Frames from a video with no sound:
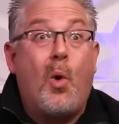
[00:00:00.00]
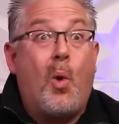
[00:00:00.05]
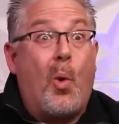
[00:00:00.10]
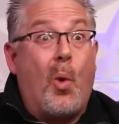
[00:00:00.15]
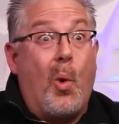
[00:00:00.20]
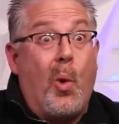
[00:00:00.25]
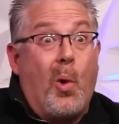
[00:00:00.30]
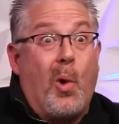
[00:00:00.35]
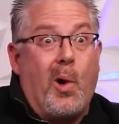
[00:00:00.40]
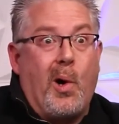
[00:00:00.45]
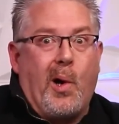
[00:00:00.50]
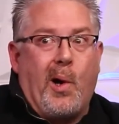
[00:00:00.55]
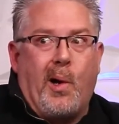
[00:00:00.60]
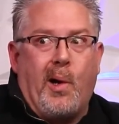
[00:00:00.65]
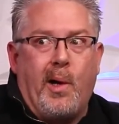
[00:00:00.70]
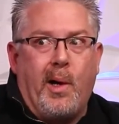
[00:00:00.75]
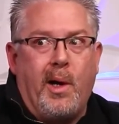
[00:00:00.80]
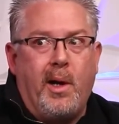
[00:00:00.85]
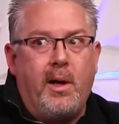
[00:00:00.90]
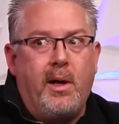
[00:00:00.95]

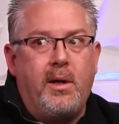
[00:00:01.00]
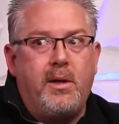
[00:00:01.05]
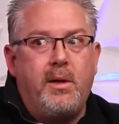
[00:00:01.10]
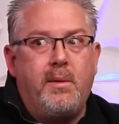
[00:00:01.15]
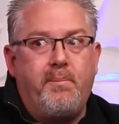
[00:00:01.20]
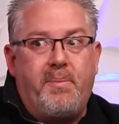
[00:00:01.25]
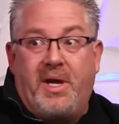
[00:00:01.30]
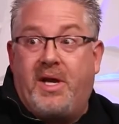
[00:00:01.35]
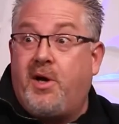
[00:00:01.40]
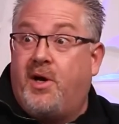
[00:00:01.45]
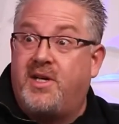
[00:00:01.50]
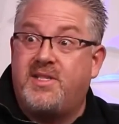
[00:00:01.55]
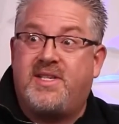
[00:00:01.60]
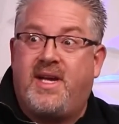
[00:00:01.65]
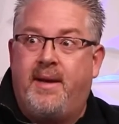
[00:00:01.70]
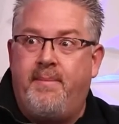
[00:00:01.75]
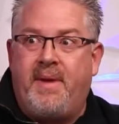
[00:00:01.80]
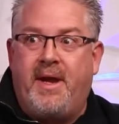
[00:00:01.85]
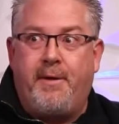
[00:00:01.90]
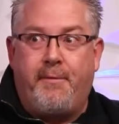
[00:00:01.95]
or because
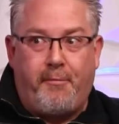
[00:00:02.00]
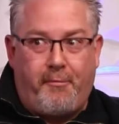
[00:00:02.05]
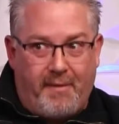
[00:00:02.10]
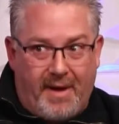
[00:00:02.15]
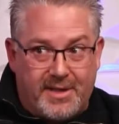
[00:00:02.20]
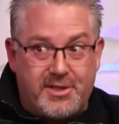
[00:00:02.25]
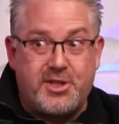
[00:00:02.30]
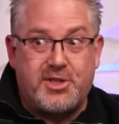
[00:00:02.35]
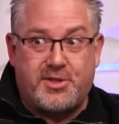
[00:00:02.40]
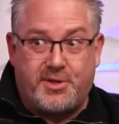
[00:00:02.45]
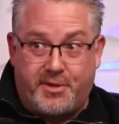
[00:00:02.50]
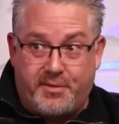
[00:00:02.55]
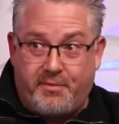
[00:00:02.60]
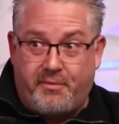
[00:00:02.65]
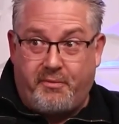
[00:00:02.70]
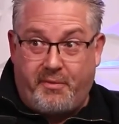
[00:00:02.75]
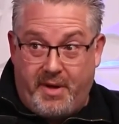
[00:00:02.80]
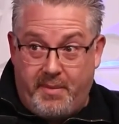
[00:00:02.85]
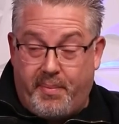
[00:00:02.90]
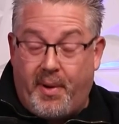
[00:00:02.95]
I'm a registered
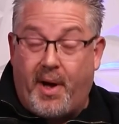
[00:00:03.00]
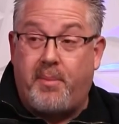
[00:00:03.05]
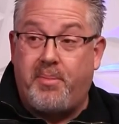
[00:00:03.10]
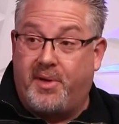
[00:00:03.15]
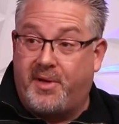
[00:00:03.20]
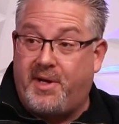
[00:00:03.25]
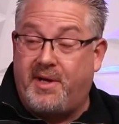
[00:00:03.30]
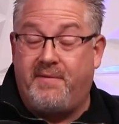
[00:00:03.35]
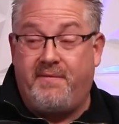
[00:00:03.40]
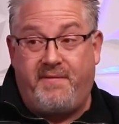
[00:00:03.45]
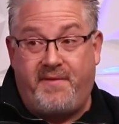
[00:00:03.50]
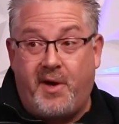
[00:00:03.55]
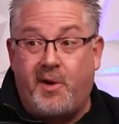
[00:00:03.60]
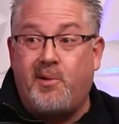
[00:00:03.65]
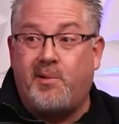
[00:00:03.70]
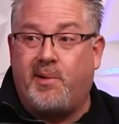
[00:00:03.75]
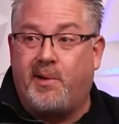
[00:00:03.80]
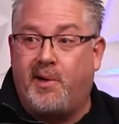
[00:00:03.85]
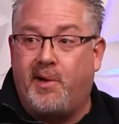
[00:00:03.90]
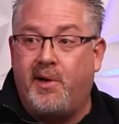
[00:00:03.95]
Republican
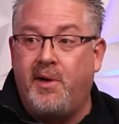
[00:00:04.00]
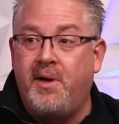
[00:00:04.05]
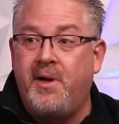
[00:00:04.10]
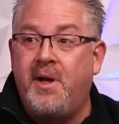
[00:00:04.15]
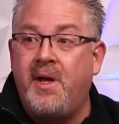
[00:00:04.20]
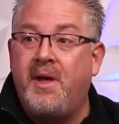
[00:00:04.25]
voter,